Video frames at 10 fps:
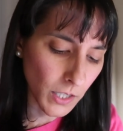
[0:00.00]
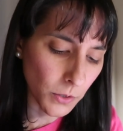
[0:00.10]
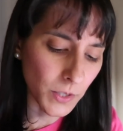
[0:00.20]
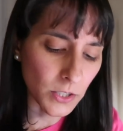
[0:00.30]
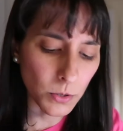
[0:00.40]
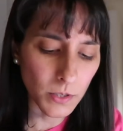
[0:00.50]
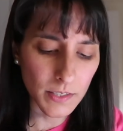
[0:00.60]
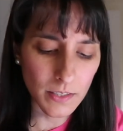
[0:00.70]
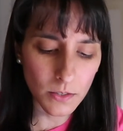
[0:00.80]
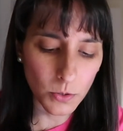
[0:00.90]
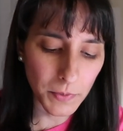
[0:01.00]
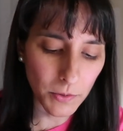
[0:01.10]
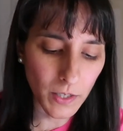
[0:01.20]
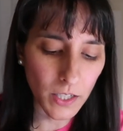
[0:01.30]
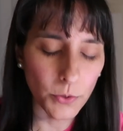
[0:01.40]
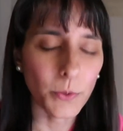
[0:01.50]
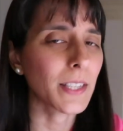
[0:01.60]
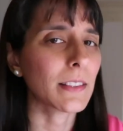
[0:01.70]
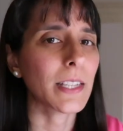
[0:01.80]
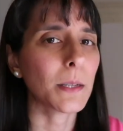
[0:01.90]
Rahu in Taurus, this could be Rahu
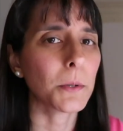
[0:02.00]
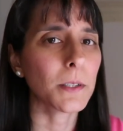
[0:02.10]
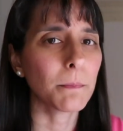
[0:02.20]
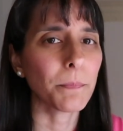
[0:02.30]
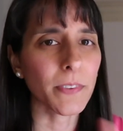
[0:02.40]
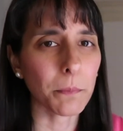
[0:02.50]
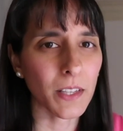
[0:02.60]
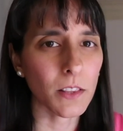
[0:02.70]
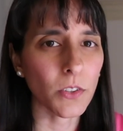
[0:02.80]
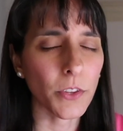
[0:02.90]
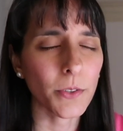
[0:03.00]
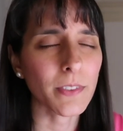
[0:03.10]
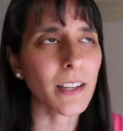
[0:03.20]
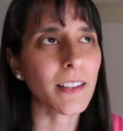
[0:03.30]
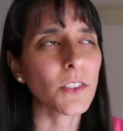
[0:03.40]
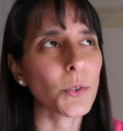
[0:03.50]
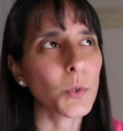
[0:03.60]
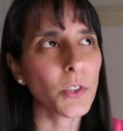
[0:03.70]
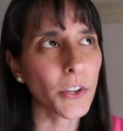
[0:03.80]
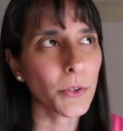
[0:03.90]
in Libra, something along those lines. You
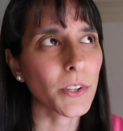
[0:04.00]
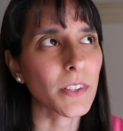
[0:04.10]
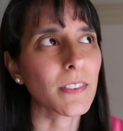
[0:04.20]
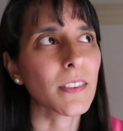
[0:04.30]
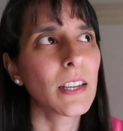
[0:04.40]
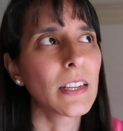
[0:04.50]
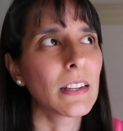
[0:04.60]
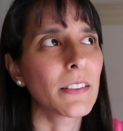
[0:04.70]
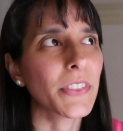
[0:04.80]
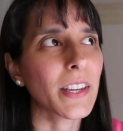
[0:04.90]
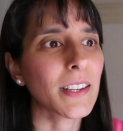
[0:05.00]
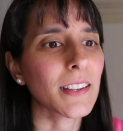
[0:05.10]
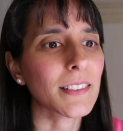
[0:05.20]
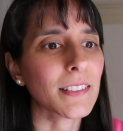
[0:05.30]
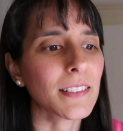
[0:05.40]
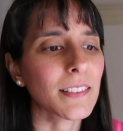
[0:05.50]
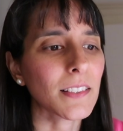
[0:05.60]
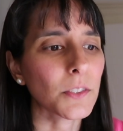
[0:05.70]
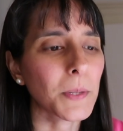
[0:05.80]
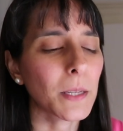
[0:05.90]
will notice that
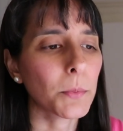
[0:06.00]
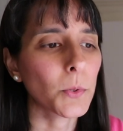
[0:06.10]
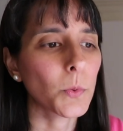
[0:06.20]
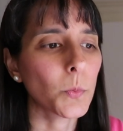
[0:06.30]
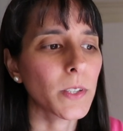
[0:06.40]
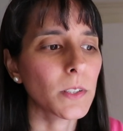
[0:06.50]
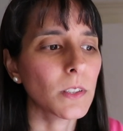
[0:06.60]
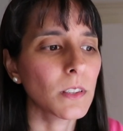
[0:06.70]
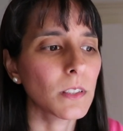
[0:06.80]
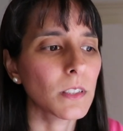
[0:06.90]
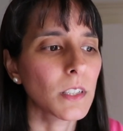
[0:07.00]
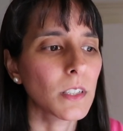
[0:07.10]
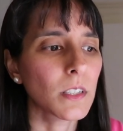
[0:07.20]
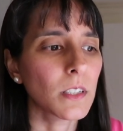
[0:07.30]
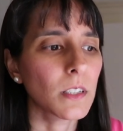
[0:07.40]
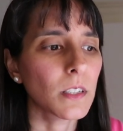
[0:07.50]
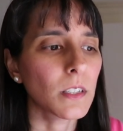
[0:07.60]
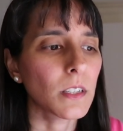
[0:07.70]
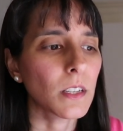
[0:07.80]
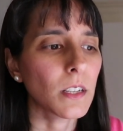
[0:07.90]
such people will
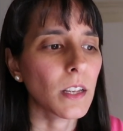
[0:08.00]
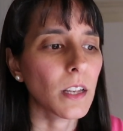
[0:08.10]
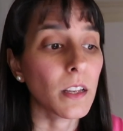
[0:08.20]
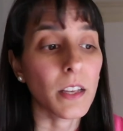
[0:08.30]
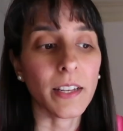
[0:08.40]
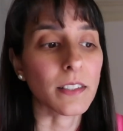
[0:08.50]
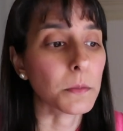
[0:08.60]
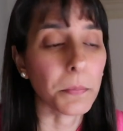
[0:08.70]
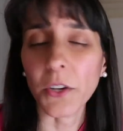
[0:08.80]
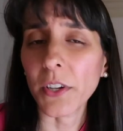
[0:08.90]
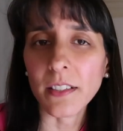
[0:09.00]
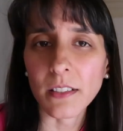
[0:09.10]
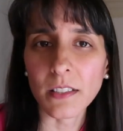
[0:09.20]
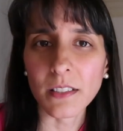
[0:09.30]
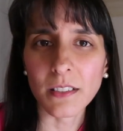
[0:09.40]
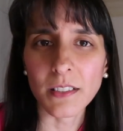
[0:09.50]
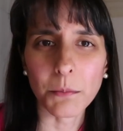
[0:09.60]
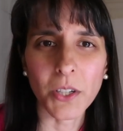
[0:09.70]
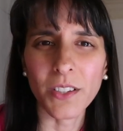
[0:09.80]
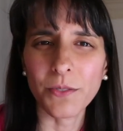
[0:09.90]
experience some
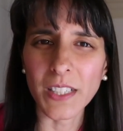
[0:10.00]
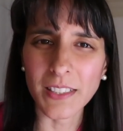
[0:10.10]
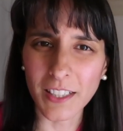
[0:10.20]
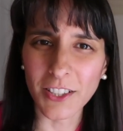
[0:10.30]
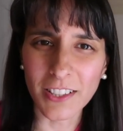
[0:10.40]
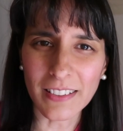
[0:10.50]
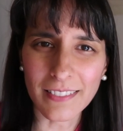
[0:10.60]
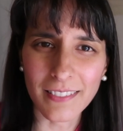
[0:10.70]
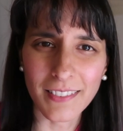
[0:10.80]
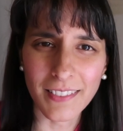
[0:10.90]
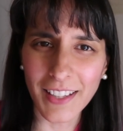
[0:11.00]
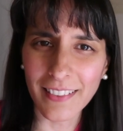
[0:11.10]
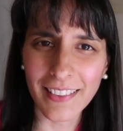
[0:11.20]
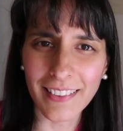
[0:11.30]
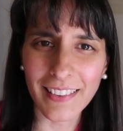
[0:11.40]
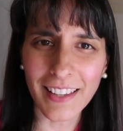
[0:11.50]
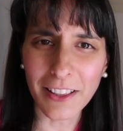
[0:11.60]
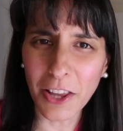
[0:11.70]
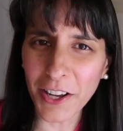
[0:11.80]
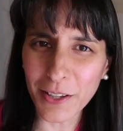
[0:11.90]
kind of addiction in their
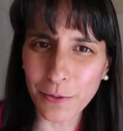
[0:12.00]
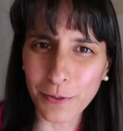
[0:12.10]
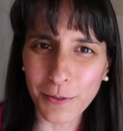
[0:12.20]
life,